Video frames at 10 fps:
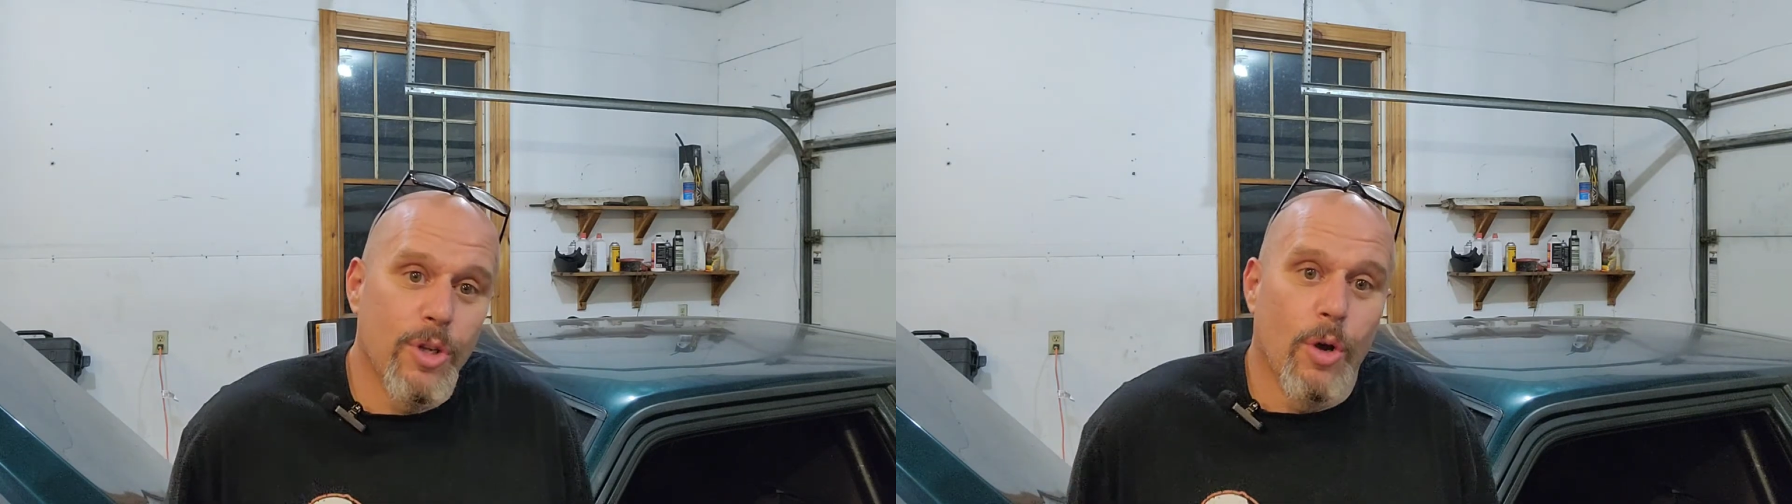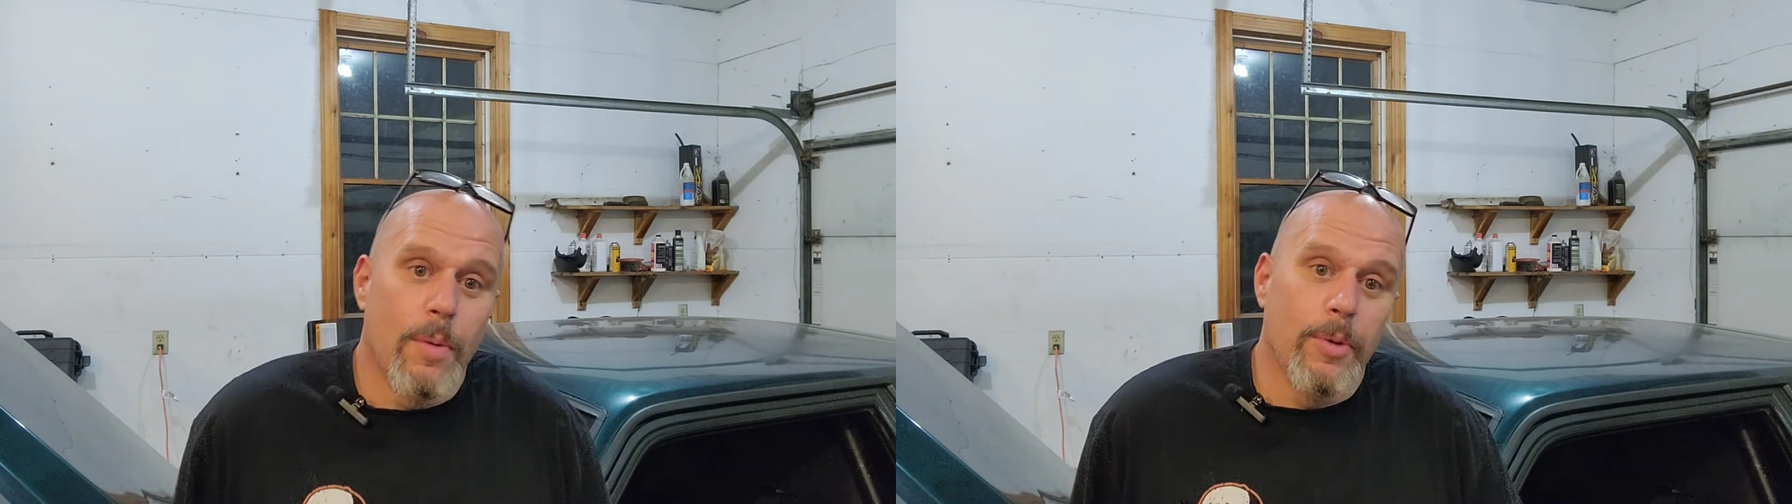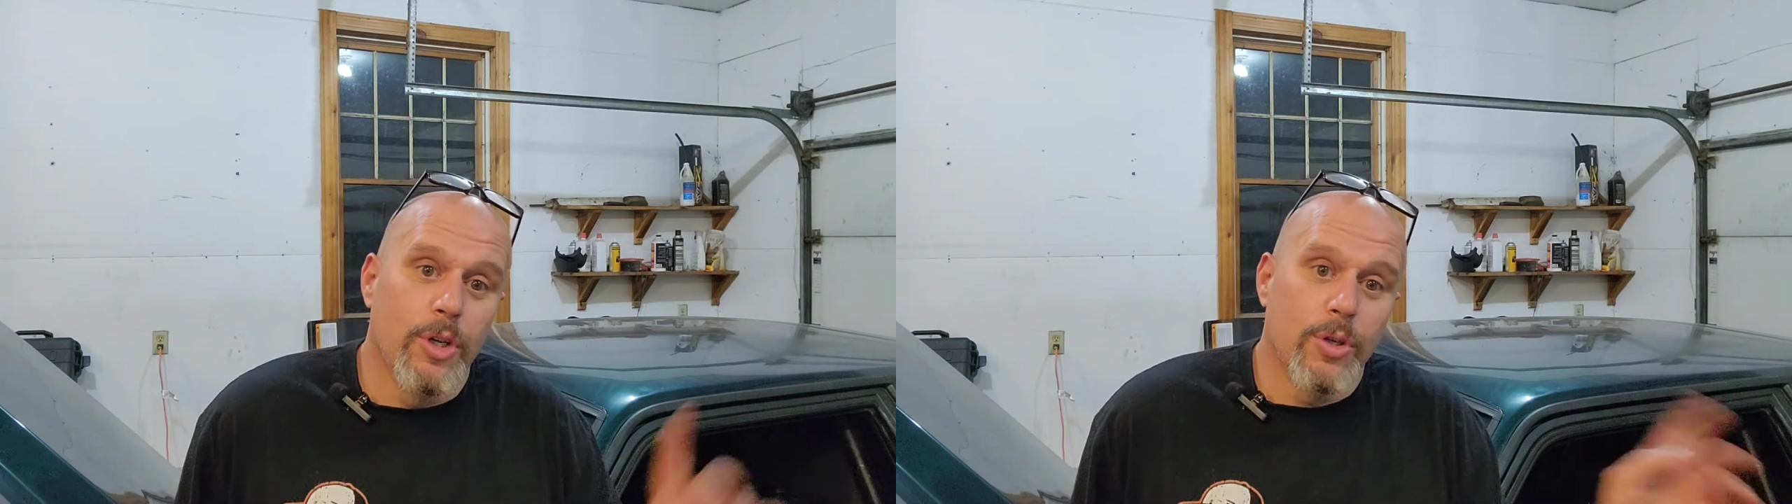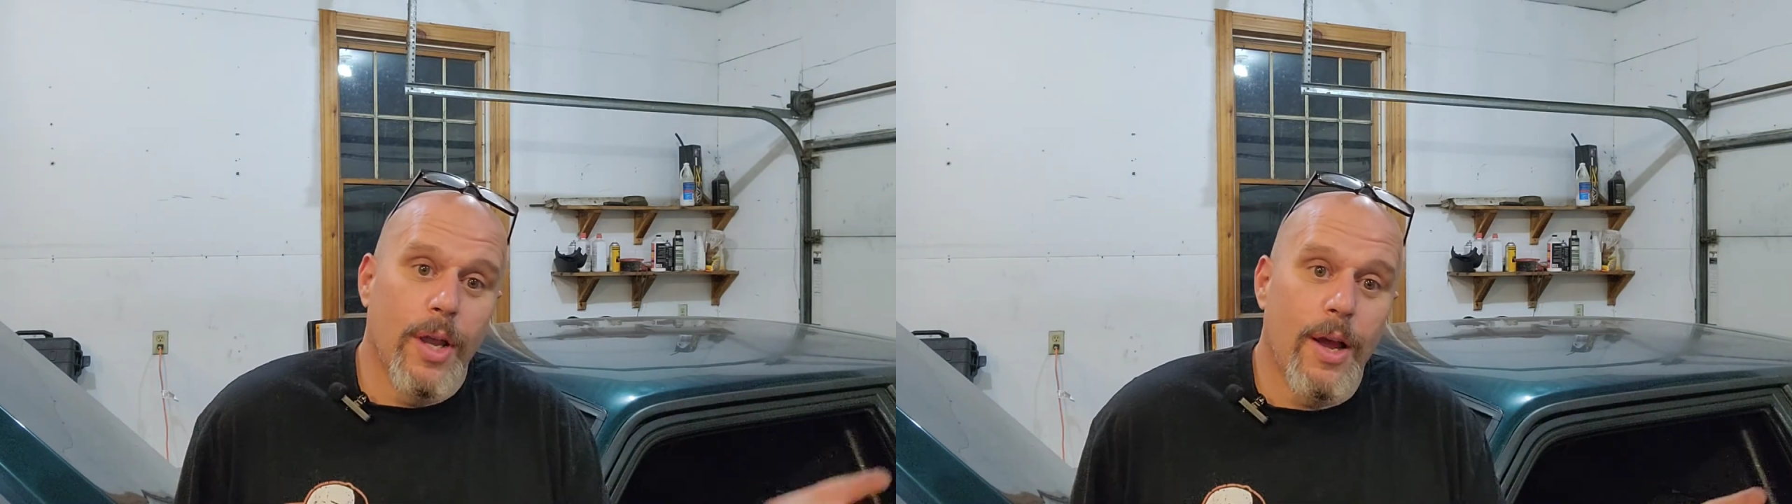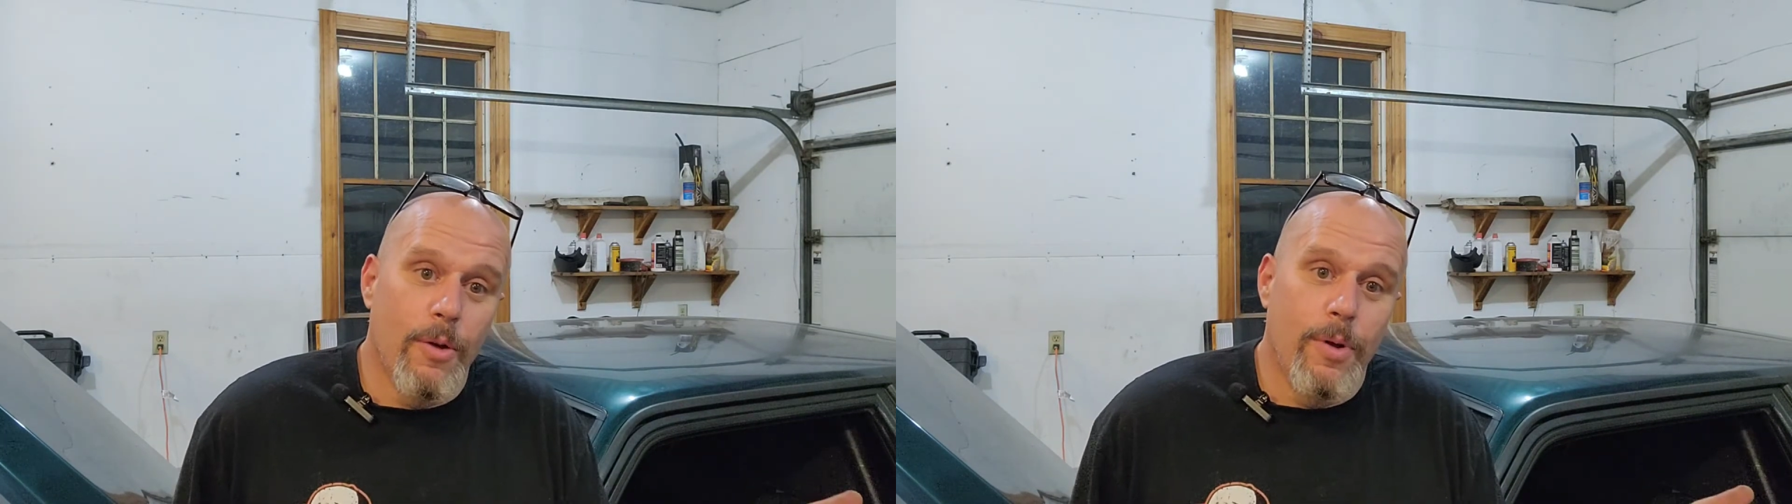So I'm going to show
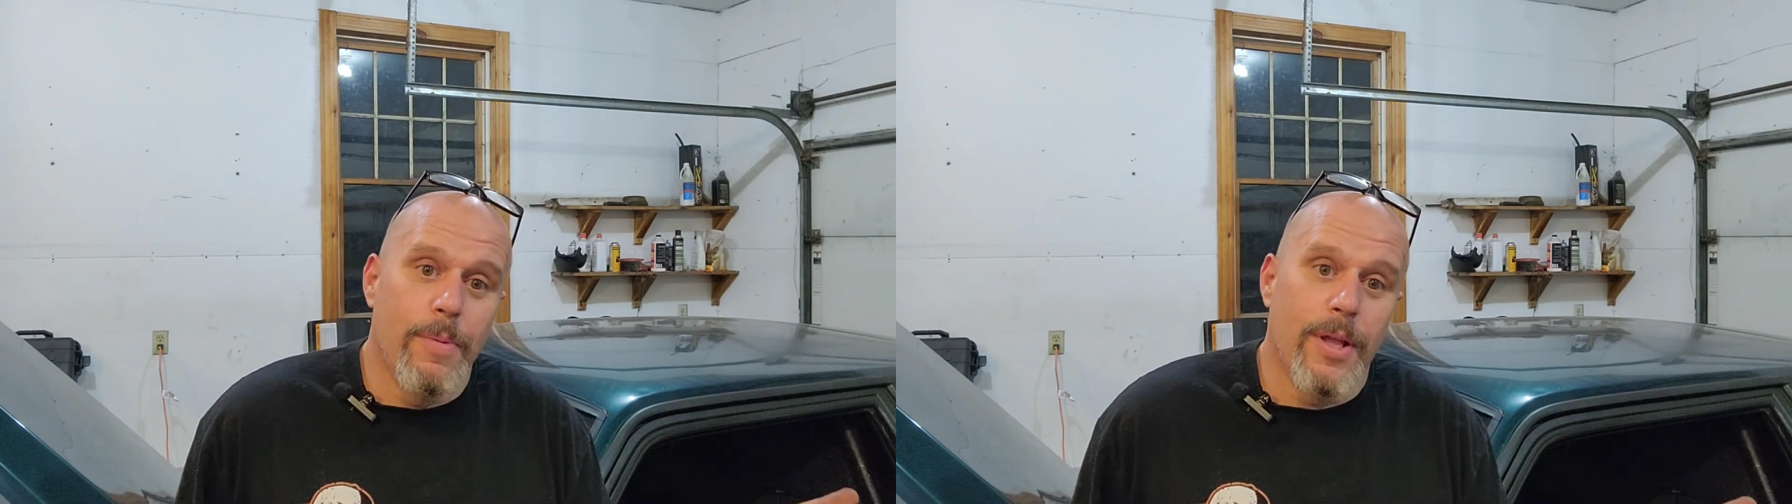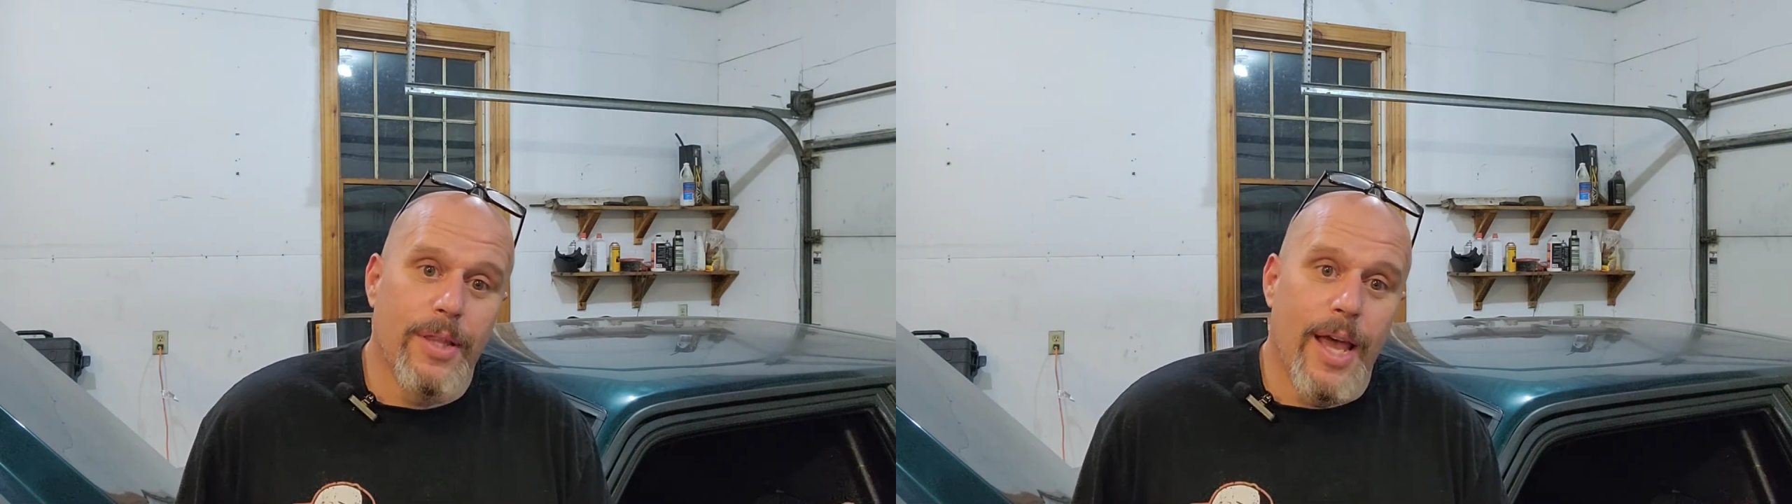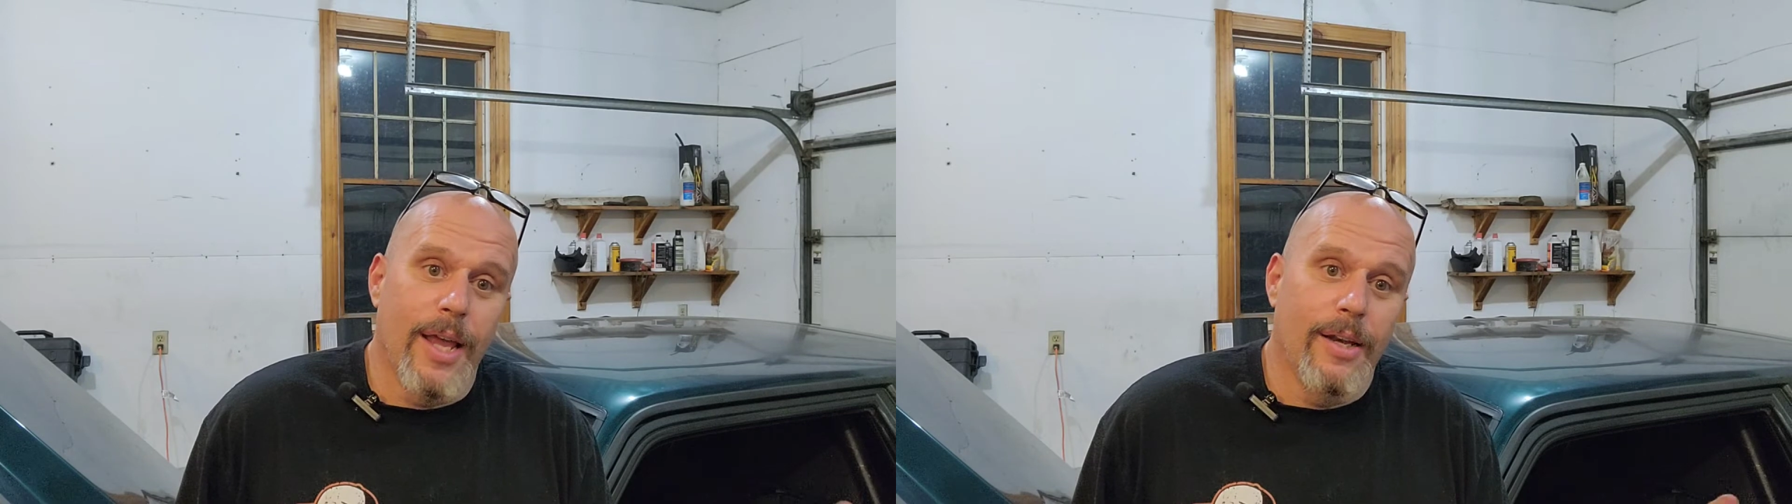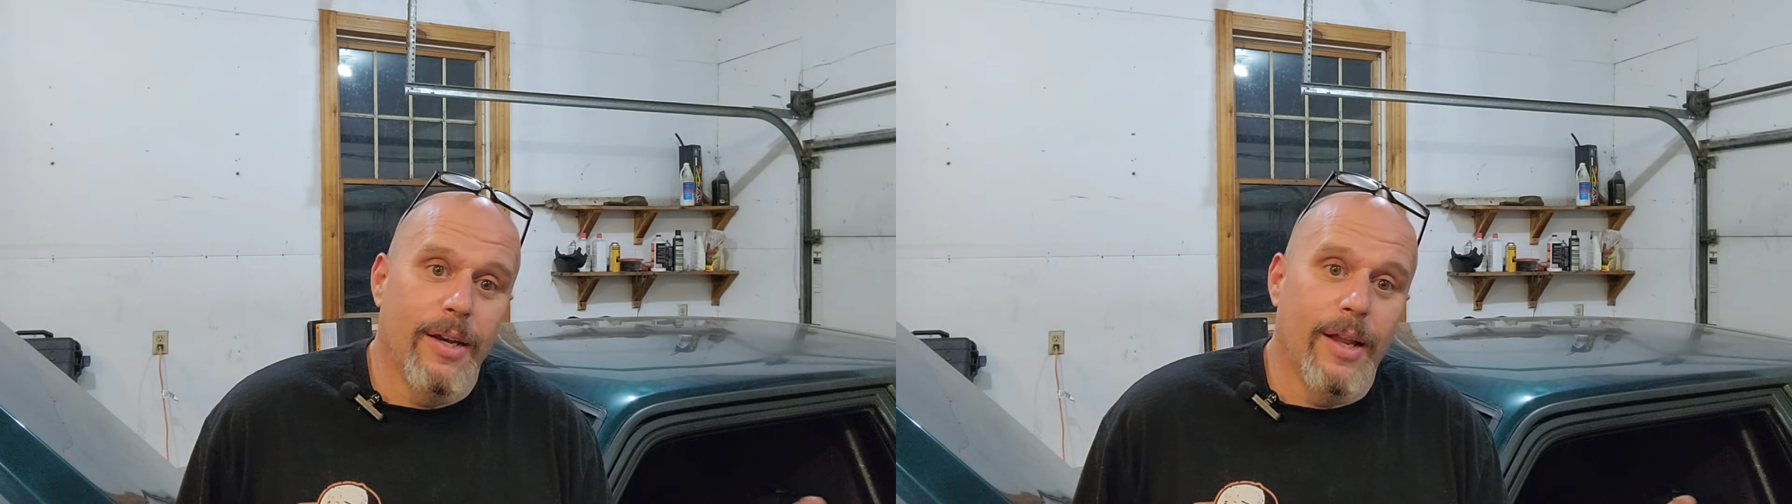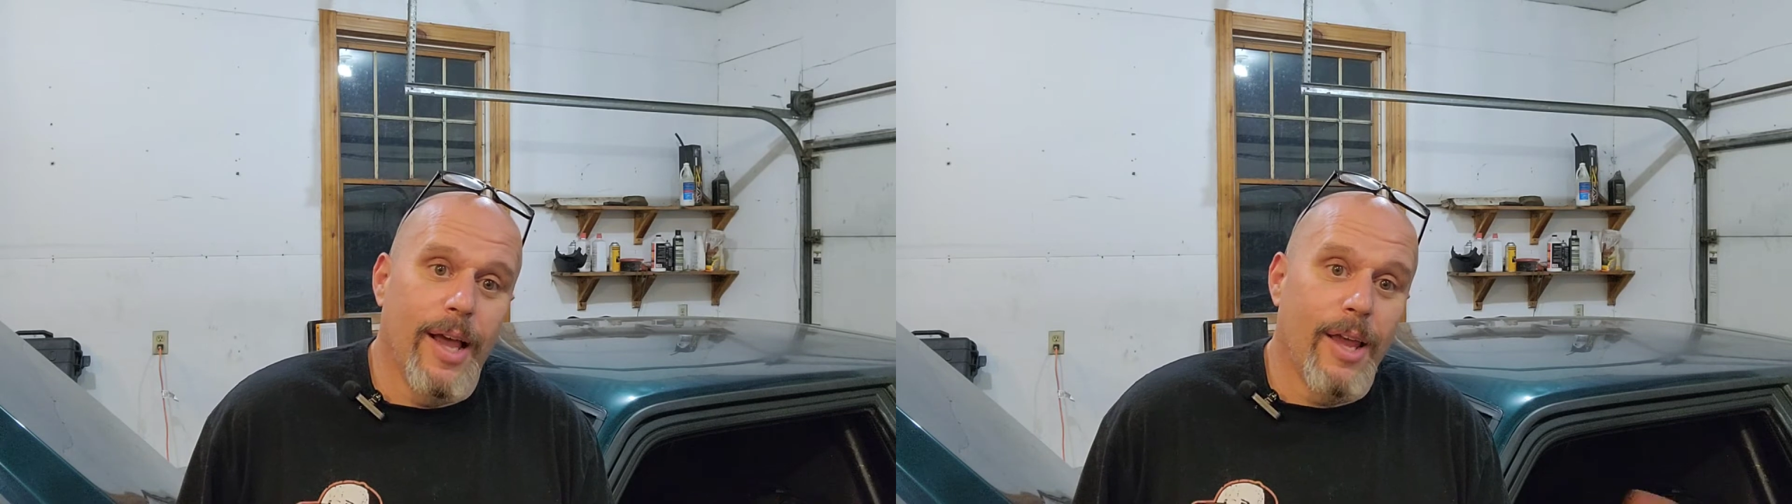you how I went about that.